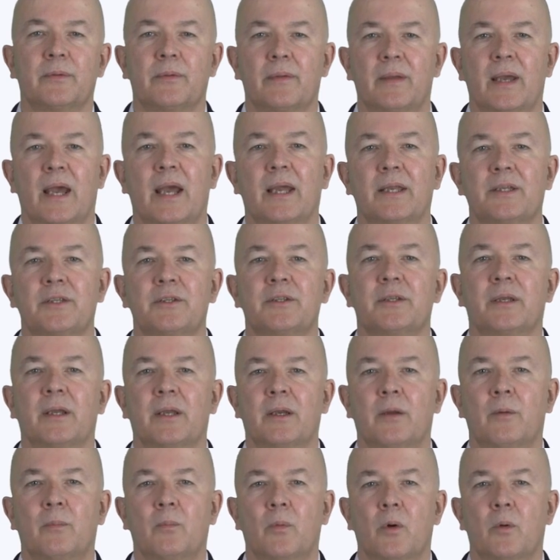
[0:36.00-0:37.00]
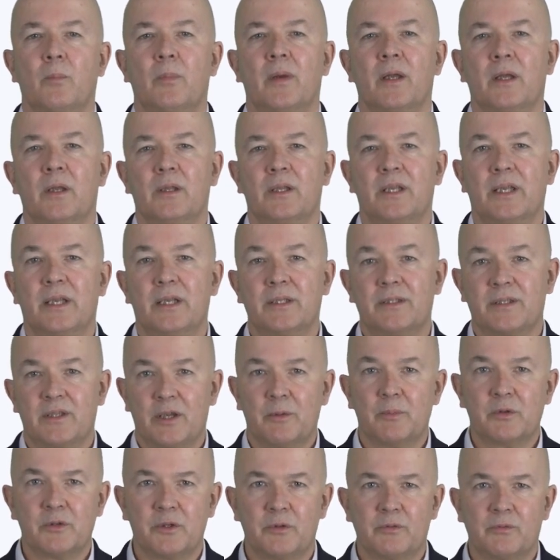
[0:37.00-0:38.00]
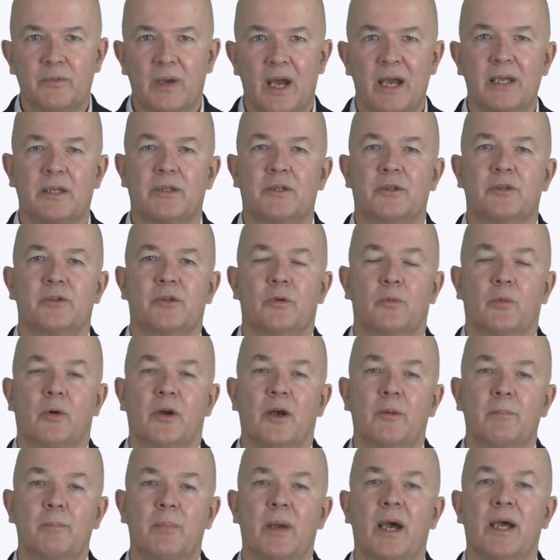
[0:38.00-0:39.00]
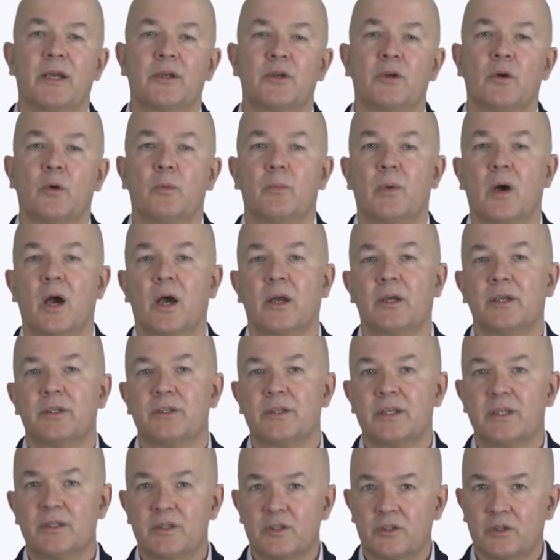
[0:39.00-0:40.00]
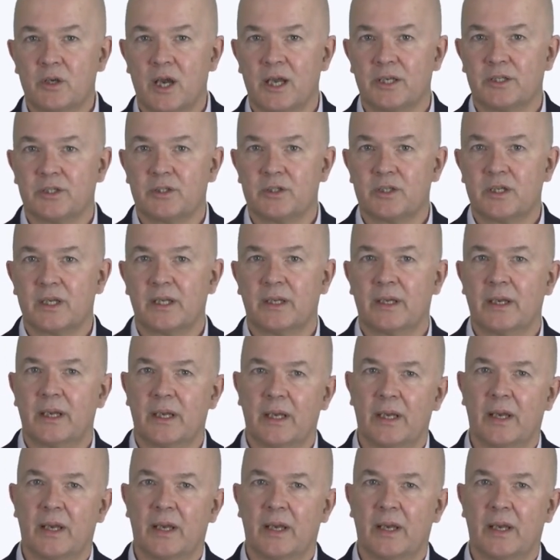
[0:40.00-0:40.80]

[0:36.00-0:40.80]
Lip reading: Next, we'll be looking at some of the factors that will impact your marketing strategy